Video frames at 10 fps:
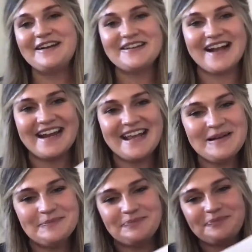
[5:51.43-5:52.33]
Ready?
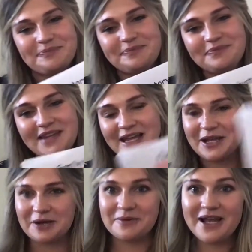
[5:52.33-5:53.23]

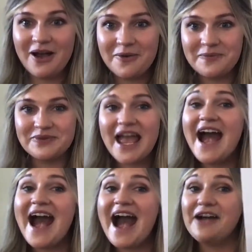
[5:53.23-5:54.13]
Here we go.
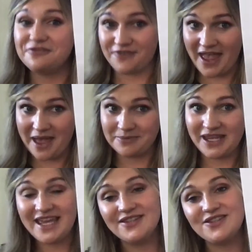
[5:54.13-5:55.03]
Family
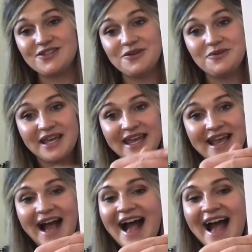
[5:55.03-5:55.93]

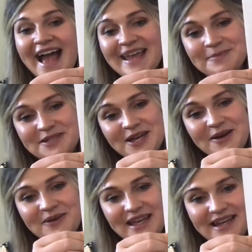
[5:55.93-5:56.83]
history, I
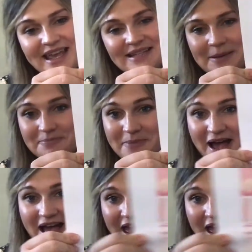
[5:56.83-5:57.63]
am doing it. My